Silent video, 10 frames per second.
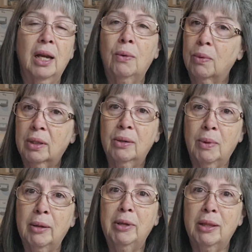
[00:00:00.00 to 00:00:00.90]
I really
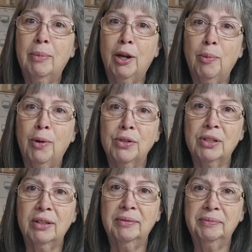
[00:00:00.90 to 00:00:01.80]
want to be the better
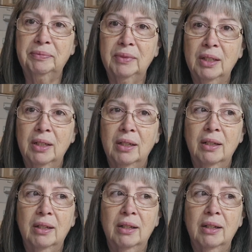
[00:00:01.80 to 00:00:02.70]
person.
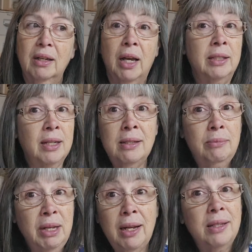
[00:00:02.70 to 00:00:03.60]
It
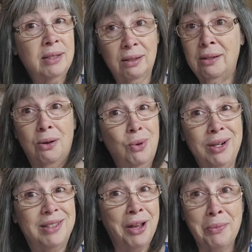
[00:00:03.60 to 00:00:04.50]
doesn't mean I still don't
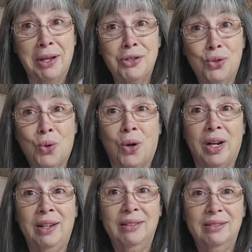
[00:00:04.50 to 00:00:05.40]
want to tell my
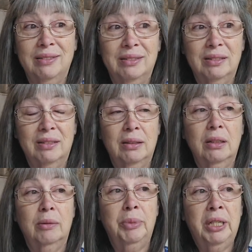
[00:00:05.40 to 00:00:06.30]
story
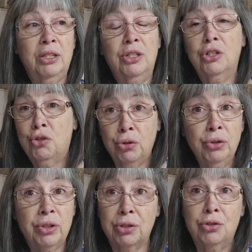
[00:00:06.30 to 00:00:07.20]
because the
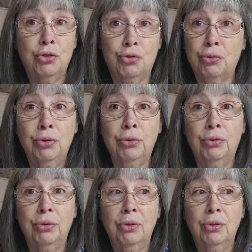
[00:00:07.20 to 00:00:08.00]
truth is the truth